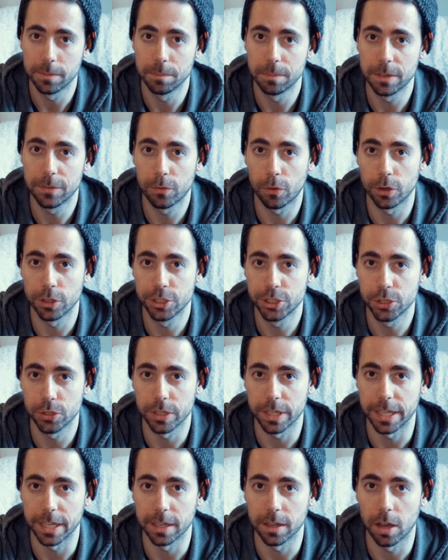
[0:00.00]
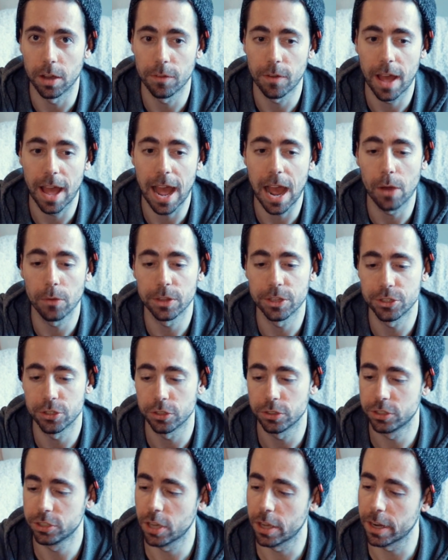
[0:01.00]
before shooting of how the
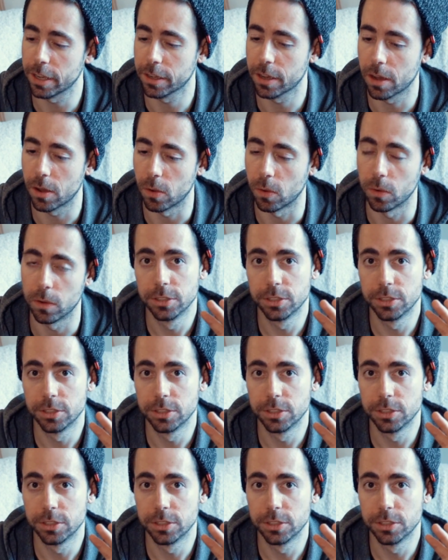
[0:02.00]
shoot's gonna go,